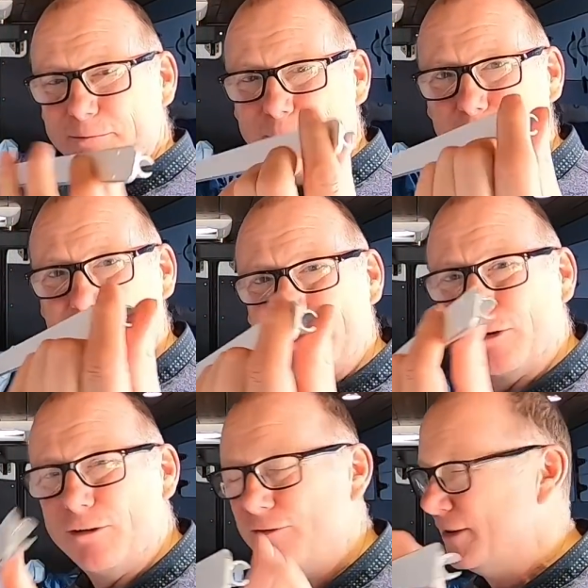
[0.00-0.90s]
peel this
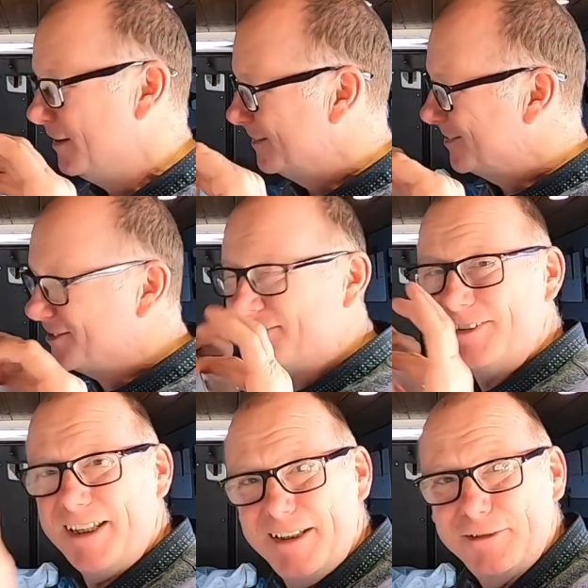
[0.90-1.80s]
off,
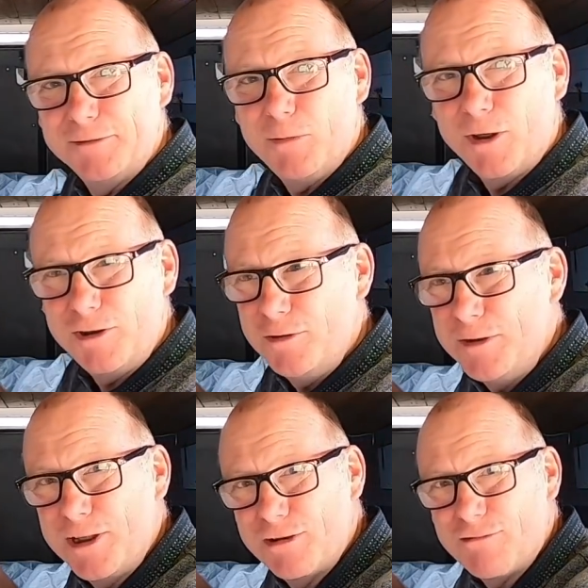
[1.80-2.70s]
stick it to my
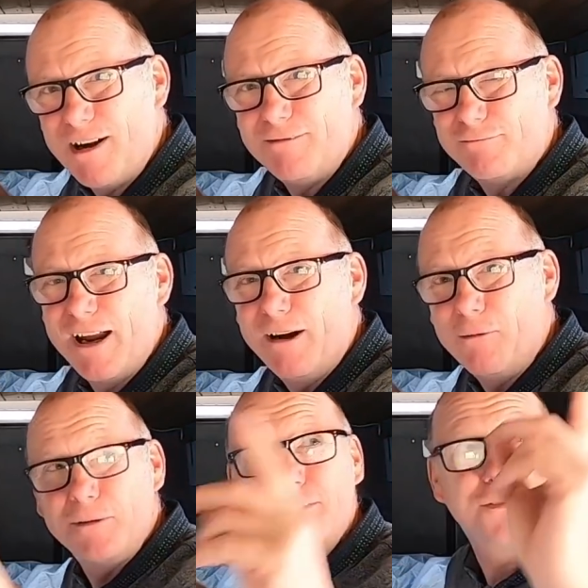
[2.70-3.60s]
uni-strut
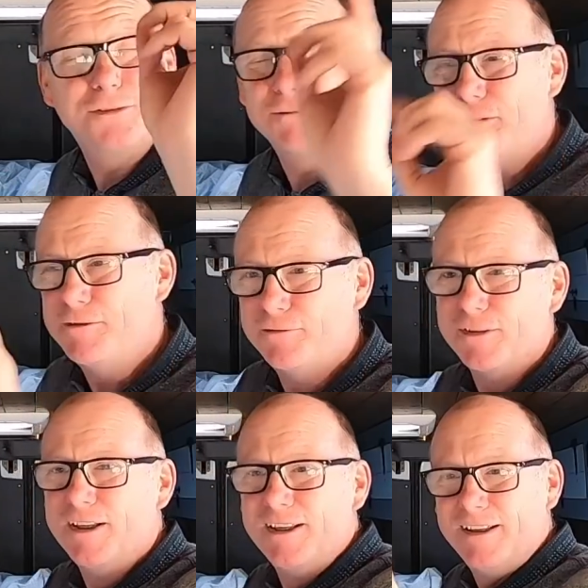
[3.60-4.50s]
rail that's on the roof,
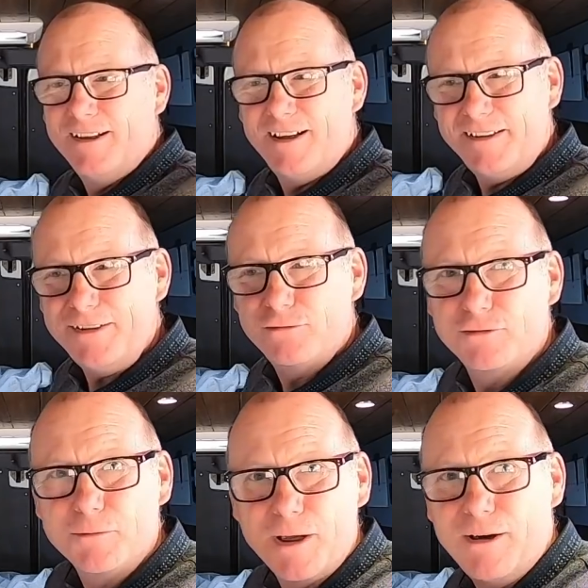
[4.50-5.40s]
and then
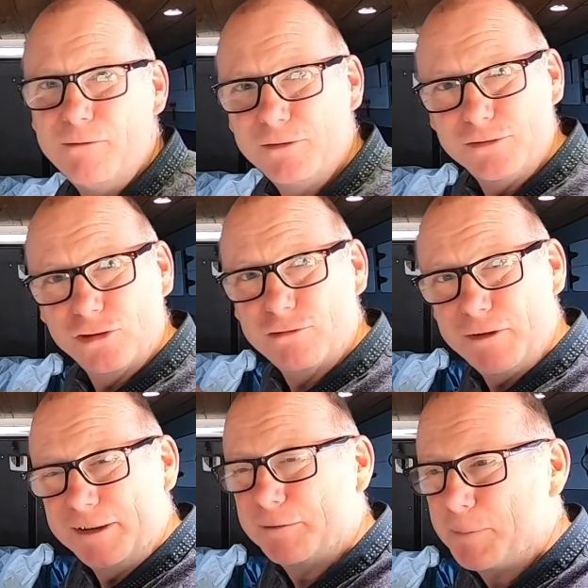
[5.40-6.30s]
drill the holes and screw
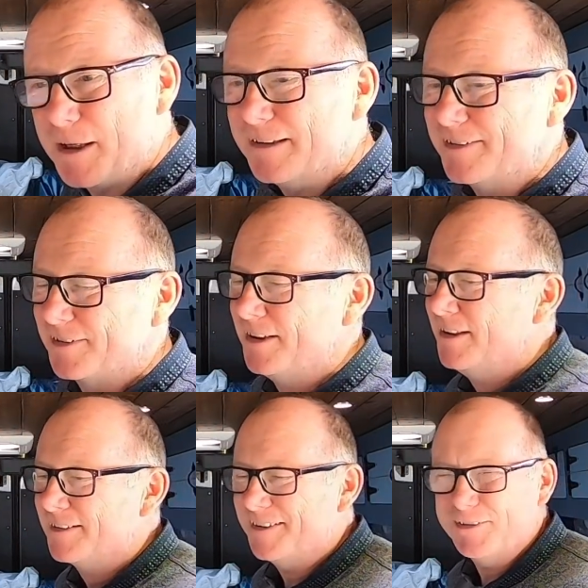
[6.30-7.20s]
it into place.
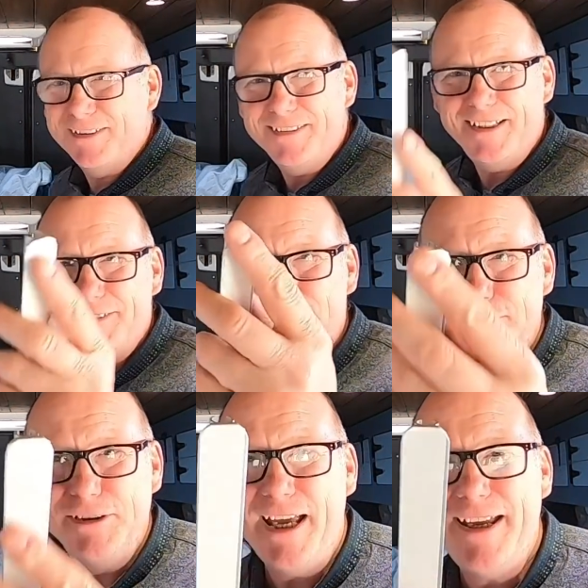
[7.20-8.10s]
So that's a
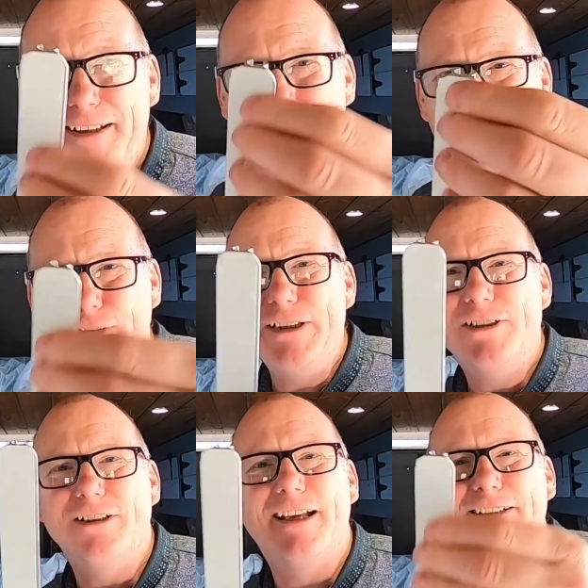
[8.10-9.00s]
really handy
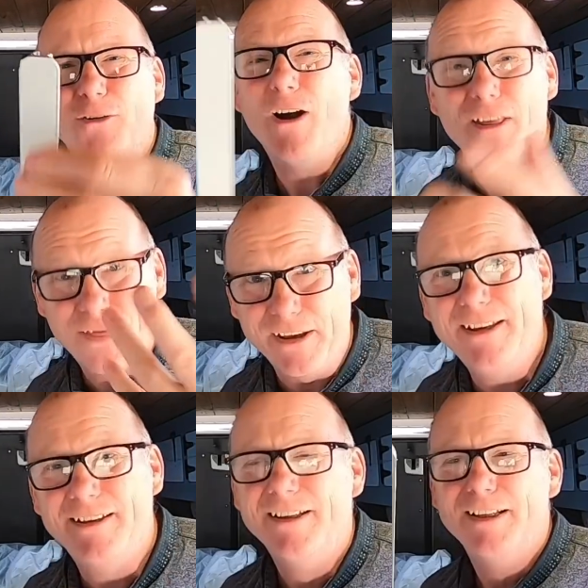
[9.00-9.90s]
feature, that is, I
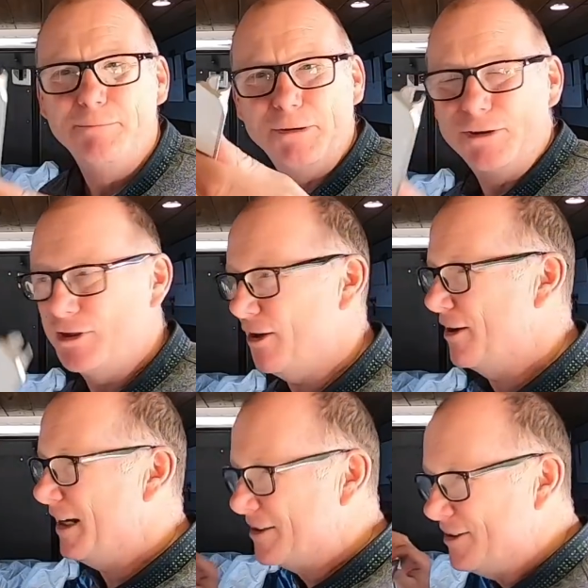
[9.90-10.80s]
think, because you
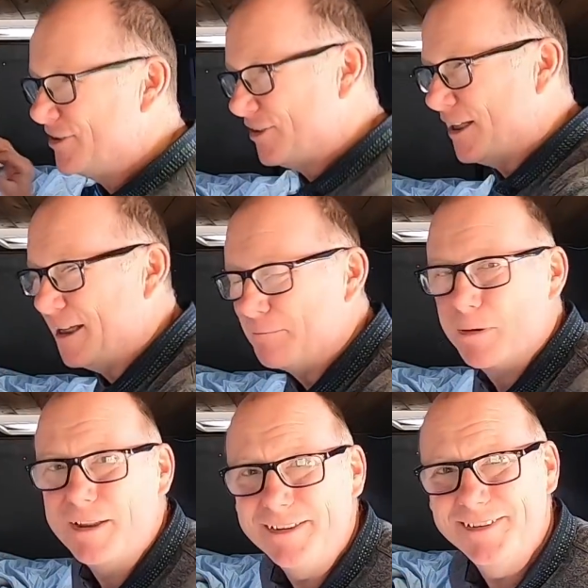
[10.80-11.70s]
can actually stick it in
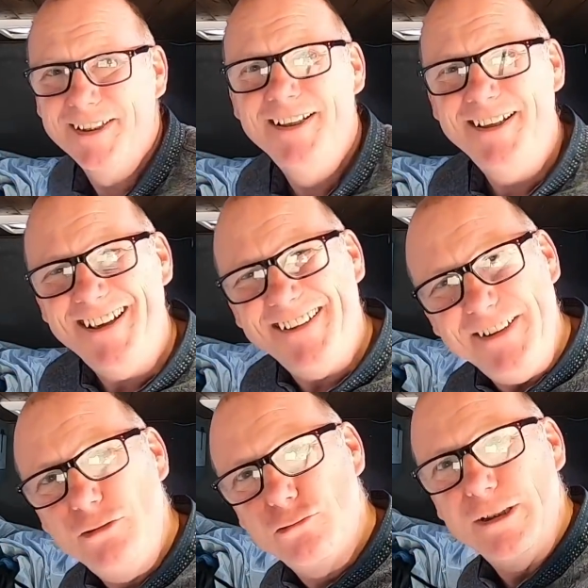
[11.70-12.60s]
place and
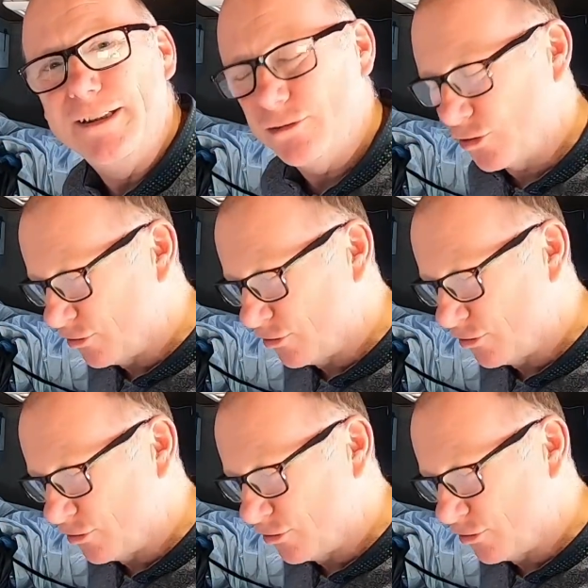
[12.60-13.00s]
then drill it and